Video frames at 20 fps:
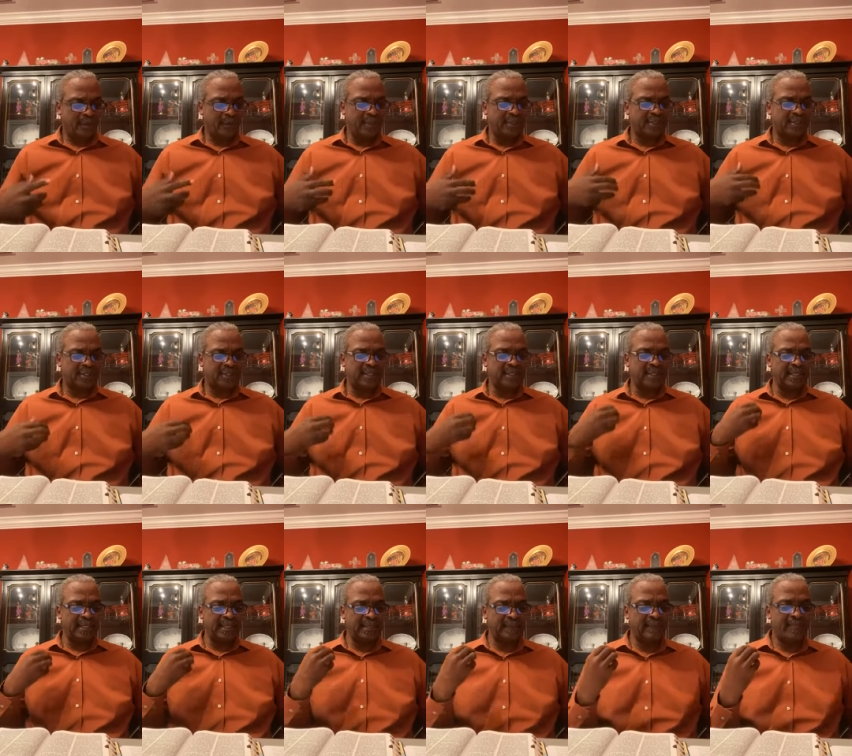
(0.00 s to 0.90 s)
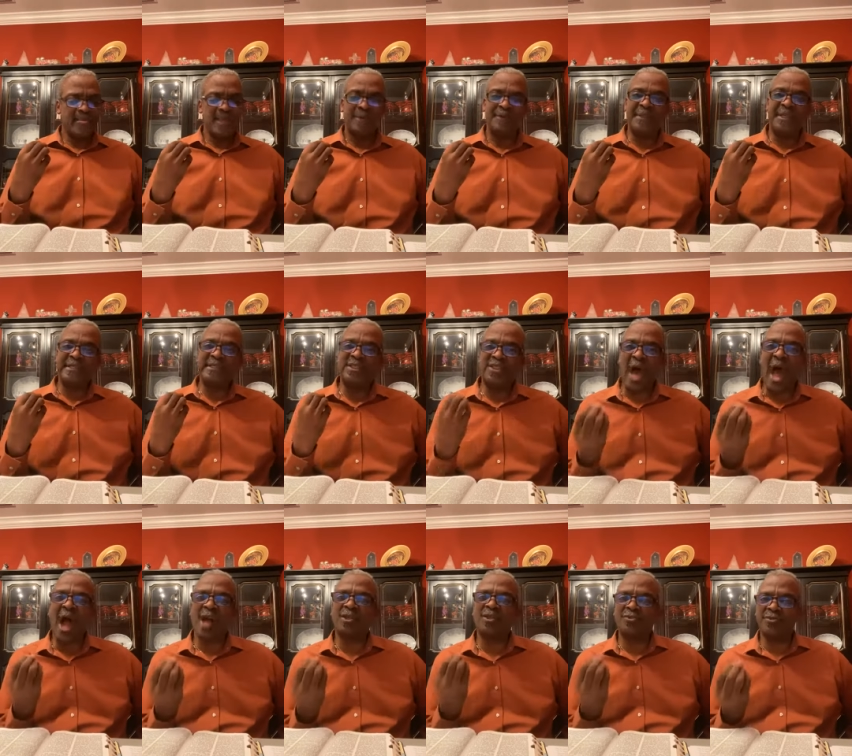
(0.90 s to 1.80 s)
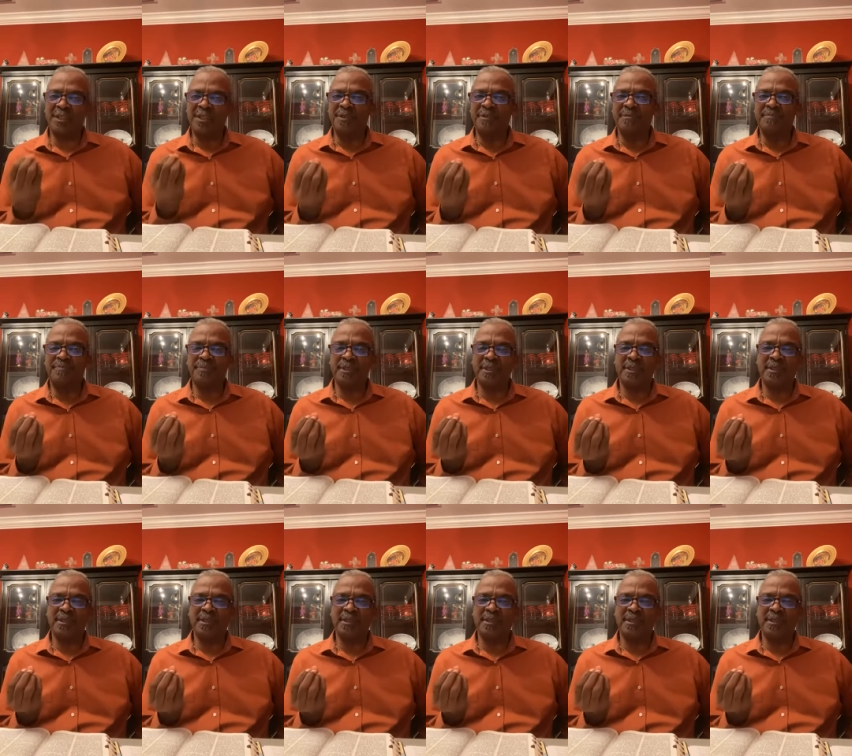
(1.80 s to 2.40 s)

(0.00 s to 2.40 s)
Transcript: We see the doctrine